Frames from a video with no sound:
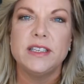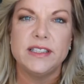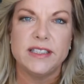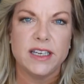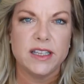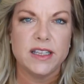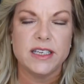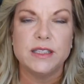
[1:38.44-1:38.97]

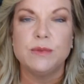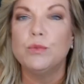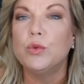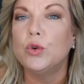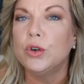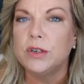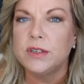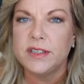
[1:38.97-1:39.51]
see this
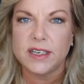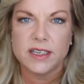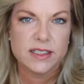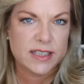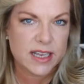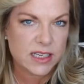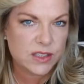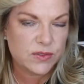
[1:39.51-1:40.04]
more
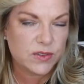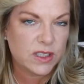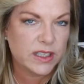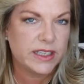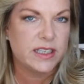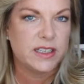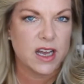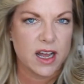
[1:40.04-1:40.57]

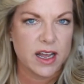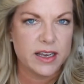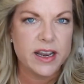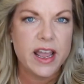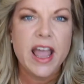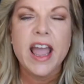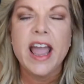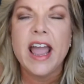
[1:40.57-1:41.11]
successfully
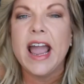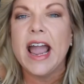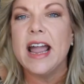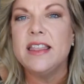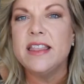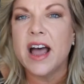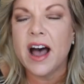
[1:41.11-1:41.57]
done in the